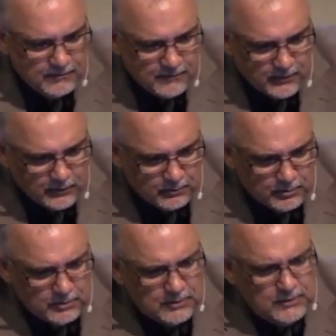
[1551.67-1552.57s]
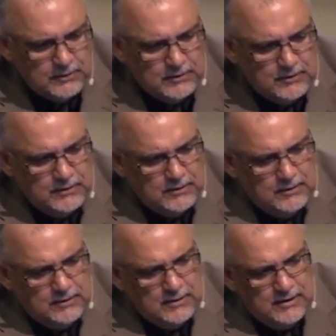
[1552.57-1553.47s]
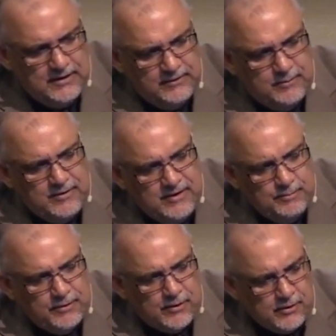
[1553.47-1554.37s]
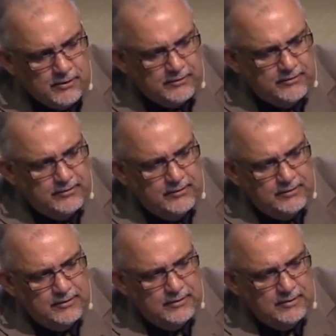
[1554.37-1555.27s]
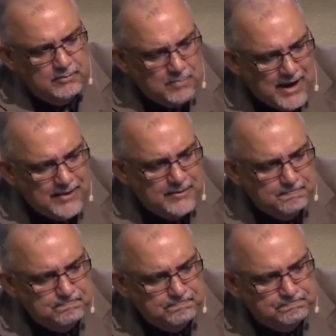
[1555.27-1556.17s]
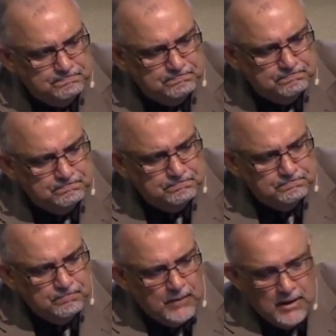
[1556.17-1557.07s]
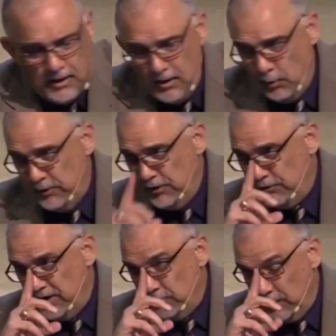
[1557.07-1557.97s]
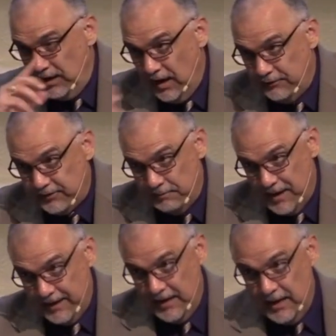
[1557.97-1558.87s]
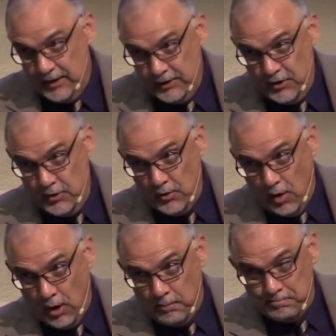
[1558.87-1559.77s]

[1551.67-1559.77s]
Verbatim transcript: vulnerable. And he has been deeply hurt by them. You know, when you genuinely love somebody, you are